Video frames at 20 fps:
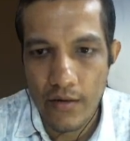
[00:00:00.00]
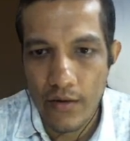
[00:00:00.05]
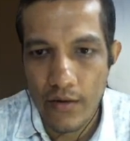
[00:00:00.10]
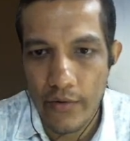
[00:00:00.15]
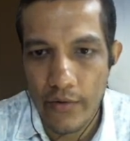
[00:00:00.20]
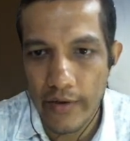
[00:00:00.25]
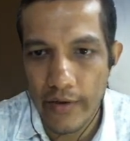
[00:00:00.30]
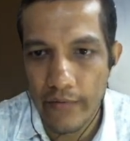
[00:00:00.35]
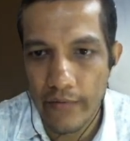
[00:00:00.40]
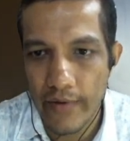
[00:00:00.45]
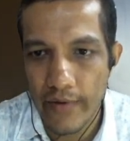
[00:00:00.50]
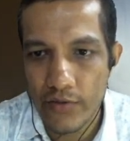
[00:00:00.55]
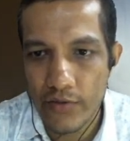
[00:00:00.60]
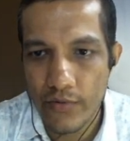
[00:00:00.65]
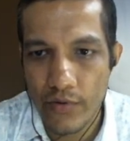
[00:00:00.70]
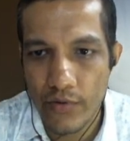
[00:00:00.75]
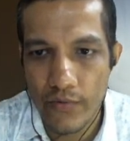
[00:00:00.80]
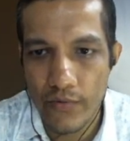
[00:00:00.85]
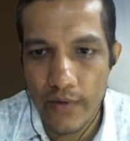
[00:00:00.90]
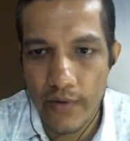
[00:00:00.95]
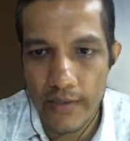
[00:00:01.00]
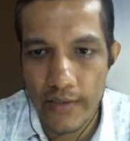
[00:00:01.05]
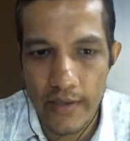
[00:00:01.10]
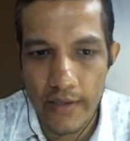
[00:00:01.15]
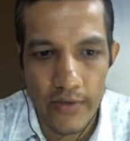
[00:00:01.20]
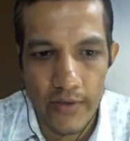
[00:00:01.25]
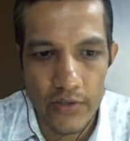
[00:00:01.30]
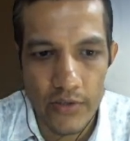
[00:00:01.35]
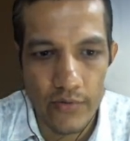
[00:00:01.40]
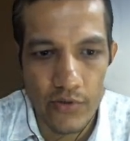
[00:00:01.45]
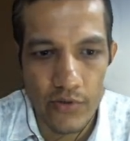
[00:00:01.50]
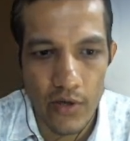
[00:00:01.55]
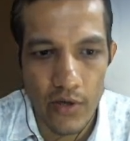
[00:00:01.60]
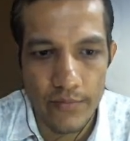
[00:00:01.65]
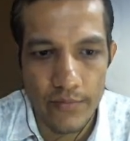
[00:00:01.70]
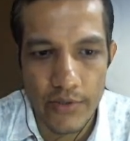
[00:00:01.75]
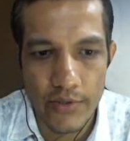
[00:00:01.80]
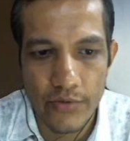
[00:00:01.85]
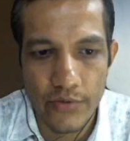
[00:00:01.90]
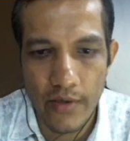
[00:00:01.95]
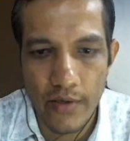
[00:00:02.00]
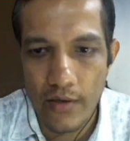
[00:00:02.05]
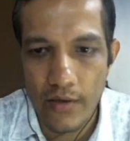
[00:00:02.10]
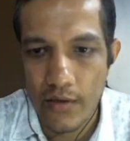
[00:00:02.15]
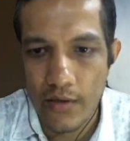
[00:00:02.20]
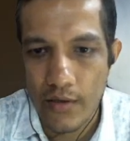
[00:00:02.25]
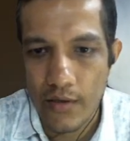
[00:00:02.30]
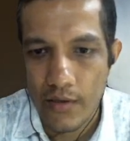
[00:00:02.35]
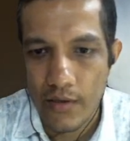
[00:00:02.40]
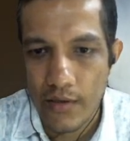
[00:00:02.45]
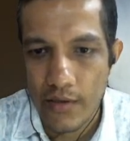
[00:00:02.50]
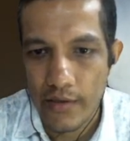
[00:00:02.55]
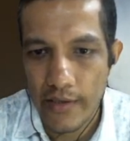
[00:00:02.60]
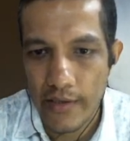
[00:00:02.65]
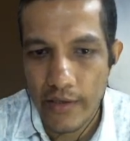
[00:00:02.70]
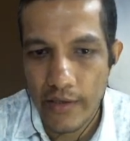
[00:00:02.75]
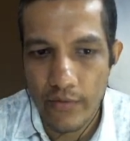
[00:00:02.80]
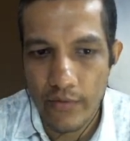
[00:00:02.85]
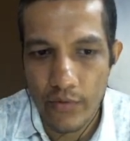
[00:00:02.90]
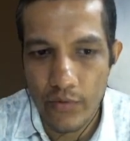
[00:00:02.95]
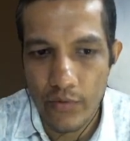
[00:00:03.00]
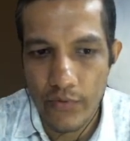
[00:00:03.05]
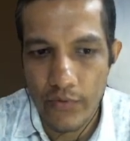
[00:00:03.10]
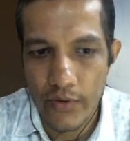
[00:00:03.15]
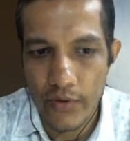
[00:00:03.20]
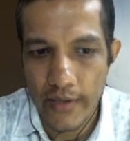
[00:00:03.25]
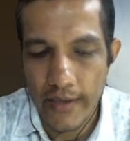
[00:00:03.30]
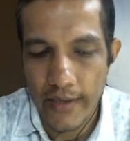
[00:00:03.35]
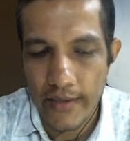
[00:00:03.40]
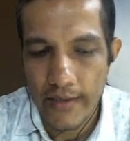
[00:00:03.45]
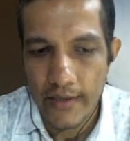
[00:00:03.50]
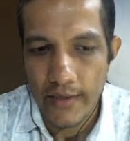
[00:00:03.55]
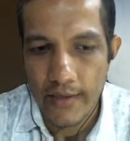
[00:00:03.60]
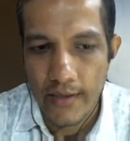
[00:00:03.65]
okay, first we'll do one thing, first we'll solve this one, then we'll go for that.